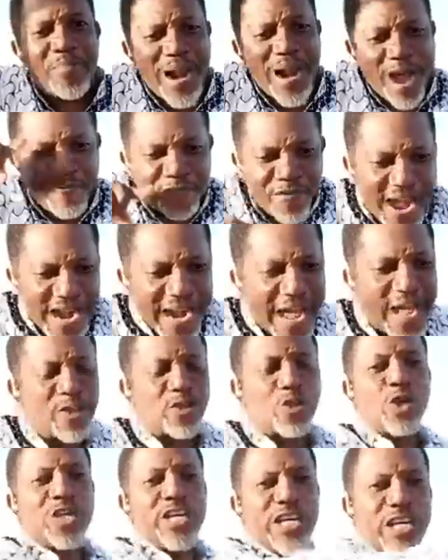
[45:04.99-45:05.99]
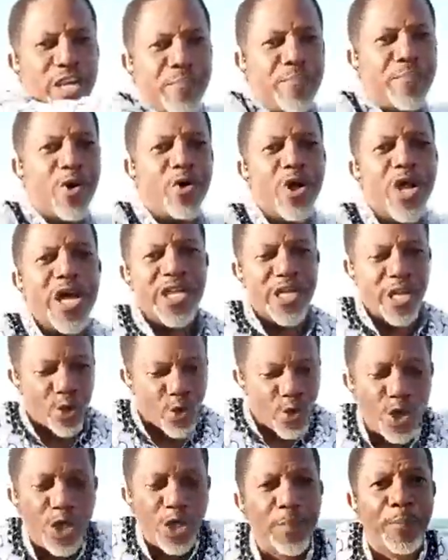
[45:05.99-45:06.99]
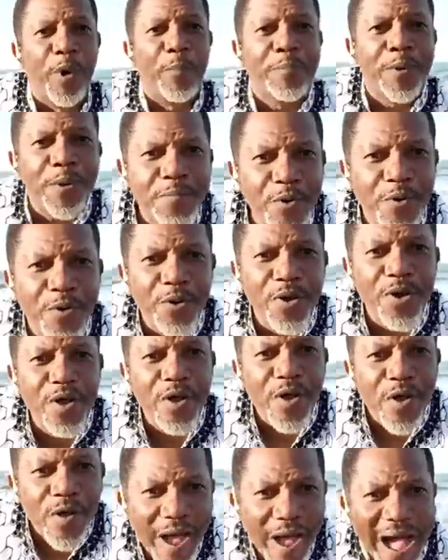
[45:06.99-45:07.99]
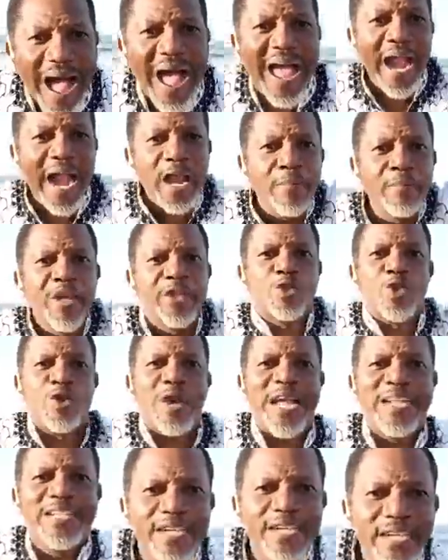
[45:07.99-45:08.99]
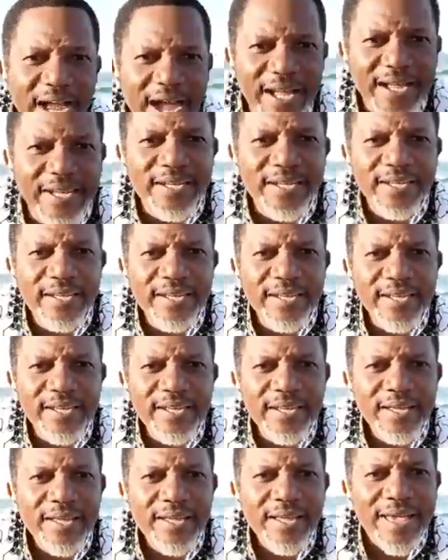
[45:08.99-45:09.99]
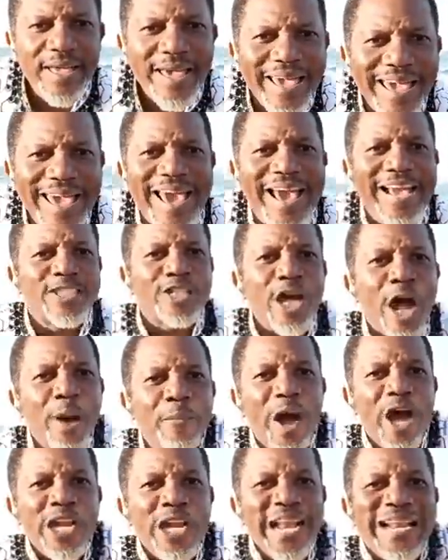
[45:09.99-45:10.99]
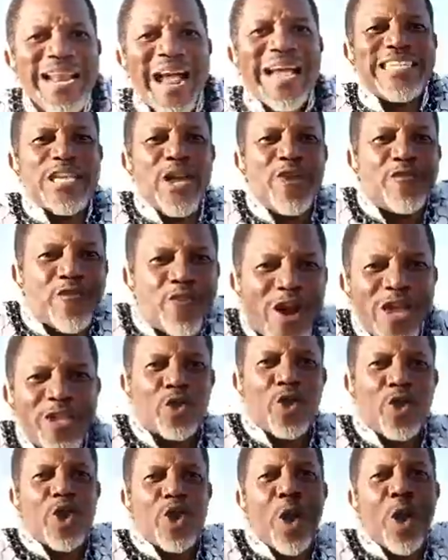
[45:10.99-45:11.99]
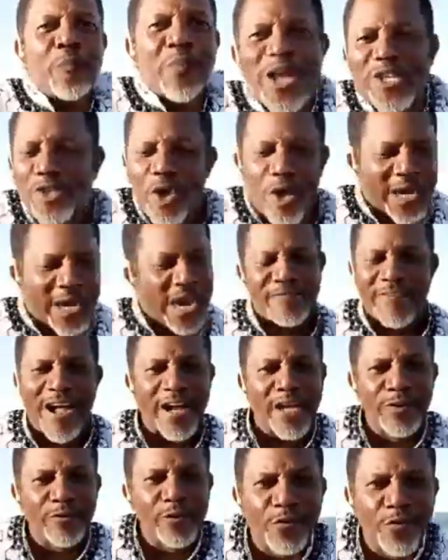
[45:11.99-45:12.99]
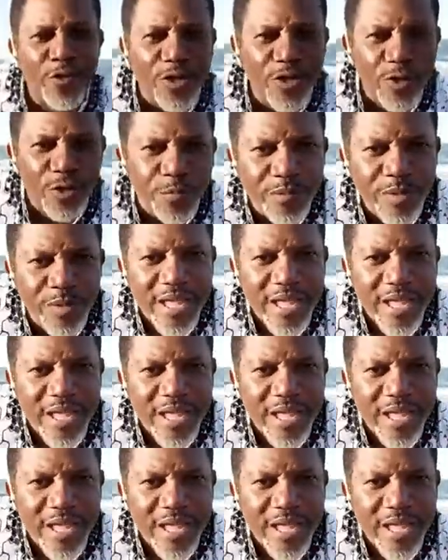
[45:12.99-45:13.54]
Brafa now to the Igbo, the good Igbo people, are enemy to Nigeria. Somebody that is a friend to your oppressor can never give you freedom.